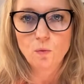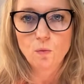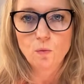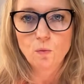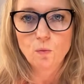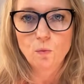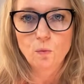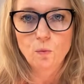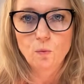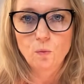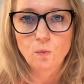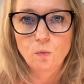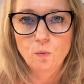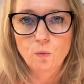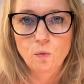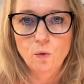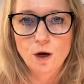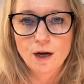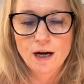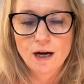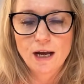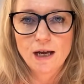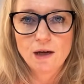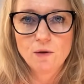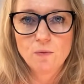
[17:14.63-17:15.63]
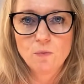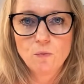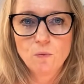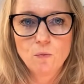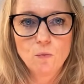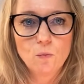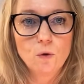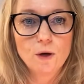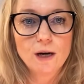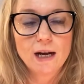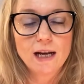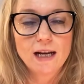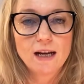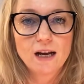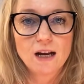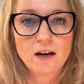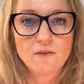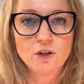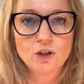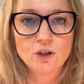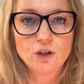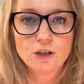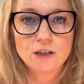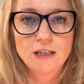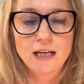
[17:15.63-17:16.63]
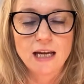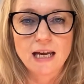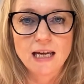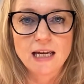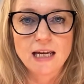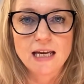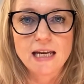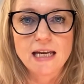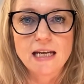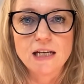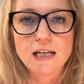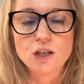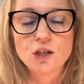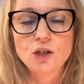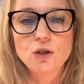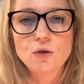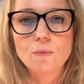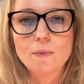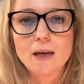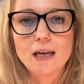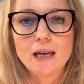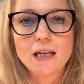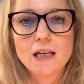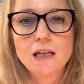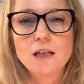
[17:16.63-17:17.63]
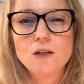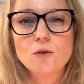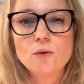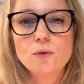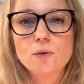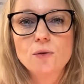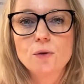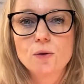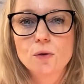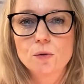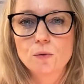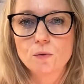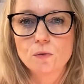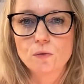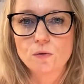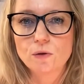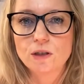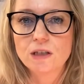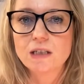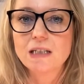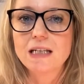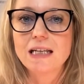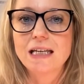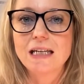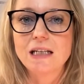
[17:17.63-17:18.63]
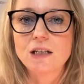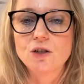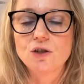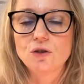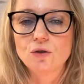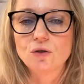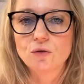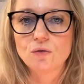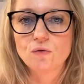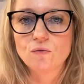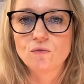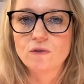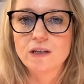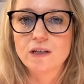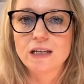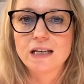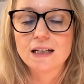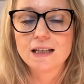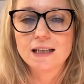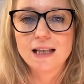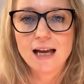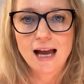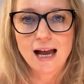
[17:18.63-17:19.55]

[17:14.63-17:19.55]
what I covered today into making your thoughts into real